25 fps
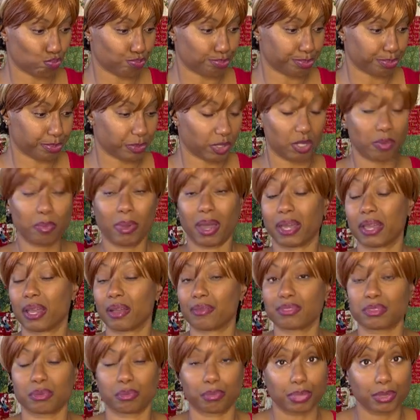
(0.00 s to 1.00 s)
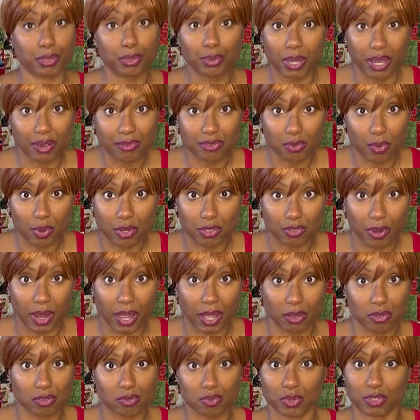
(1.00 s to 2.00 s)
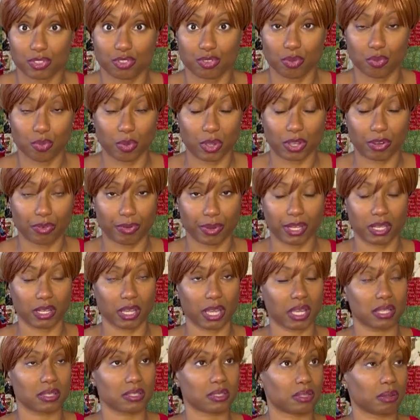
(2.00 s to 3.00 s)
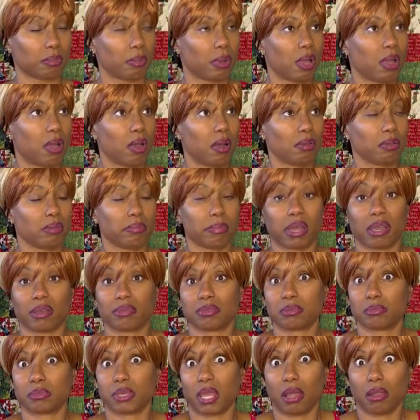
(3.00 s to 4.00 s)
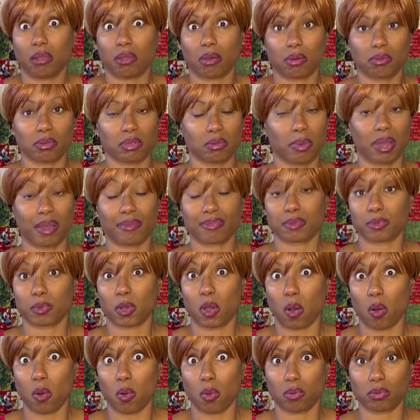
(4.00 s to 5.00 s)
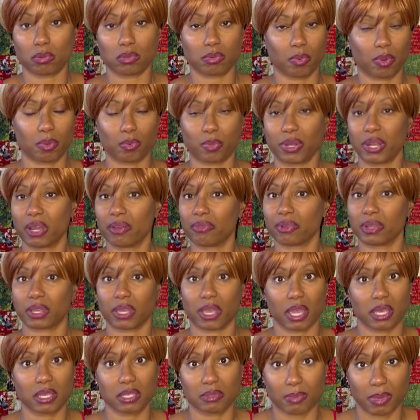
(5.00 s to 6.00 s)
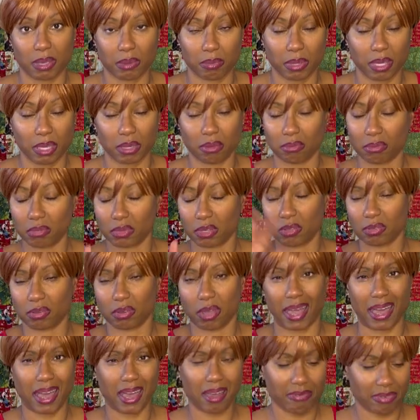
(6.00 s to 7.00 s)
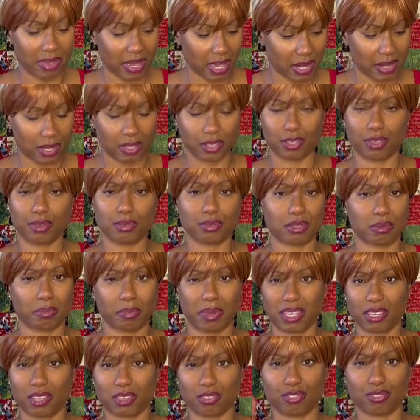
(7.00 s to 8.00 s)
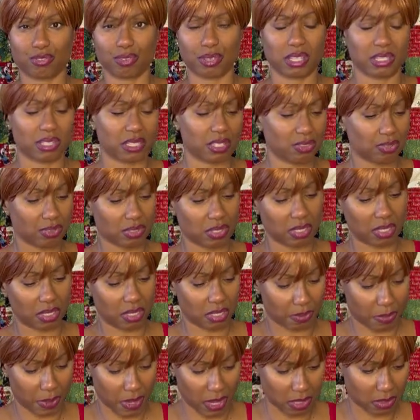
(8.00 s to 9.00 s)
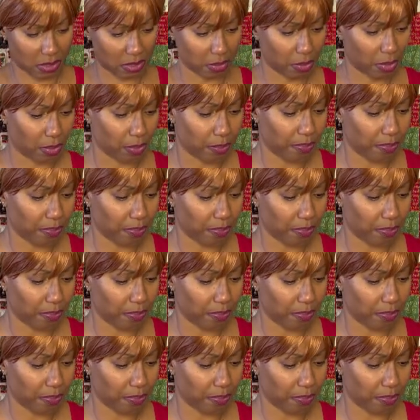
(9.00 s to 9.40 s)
you might have some blue half square triangles with green against them. You might have some yellow, you might have some gold, whatever the case may be. Have at it, use it, make your tree as interesting as possible.